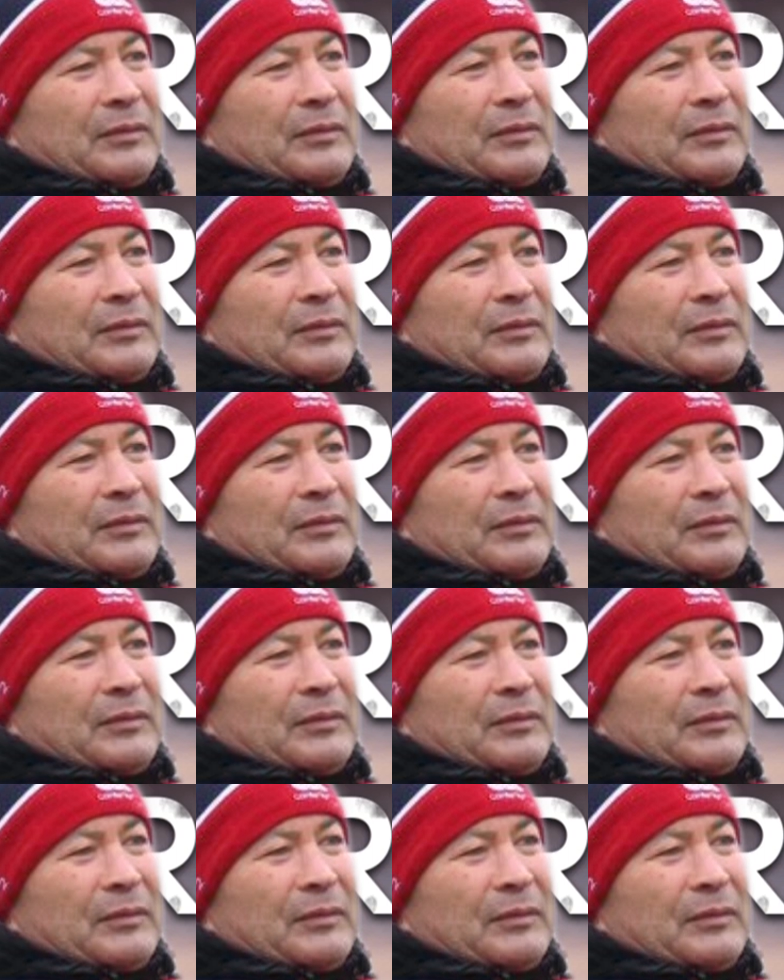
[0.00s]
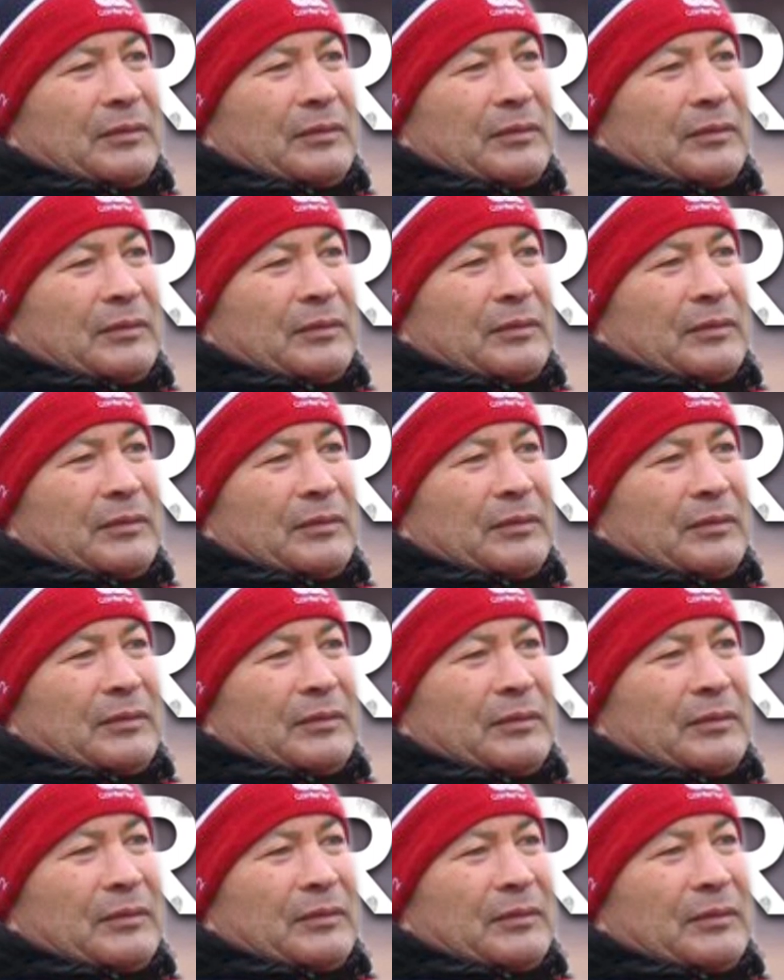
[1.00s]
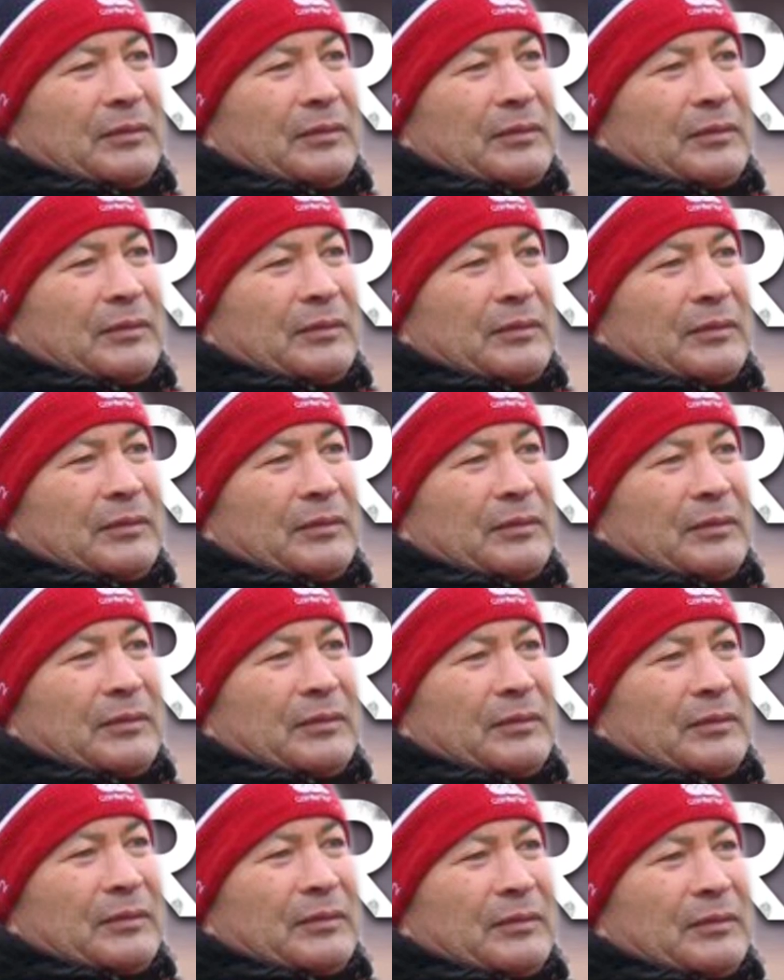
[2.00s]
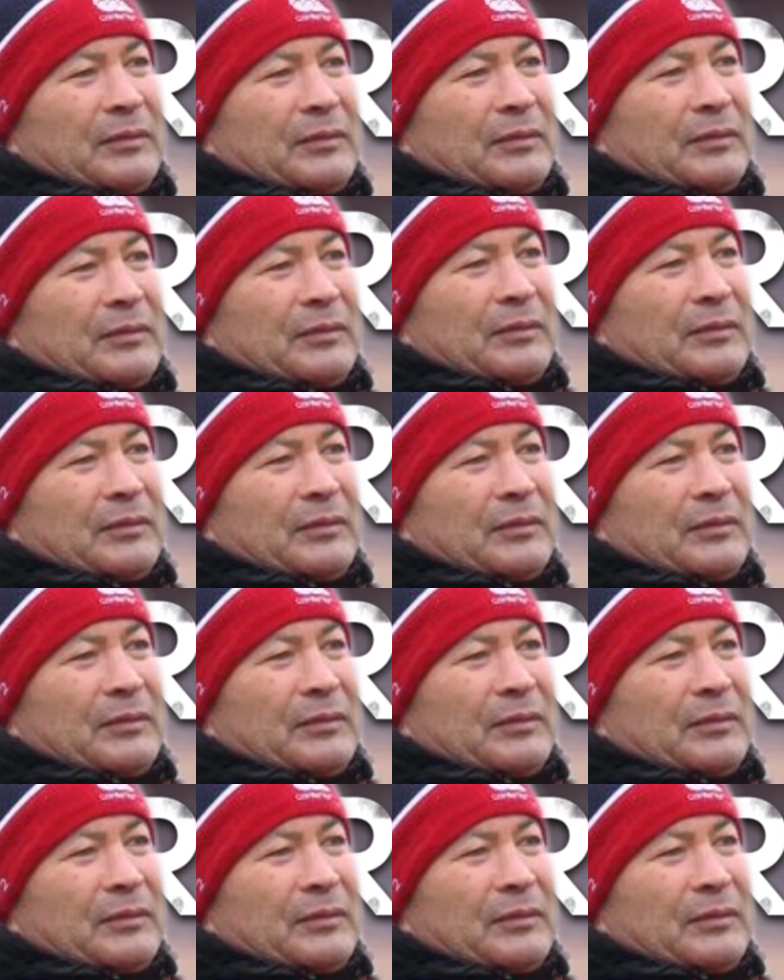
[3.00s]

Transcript: (not speaking)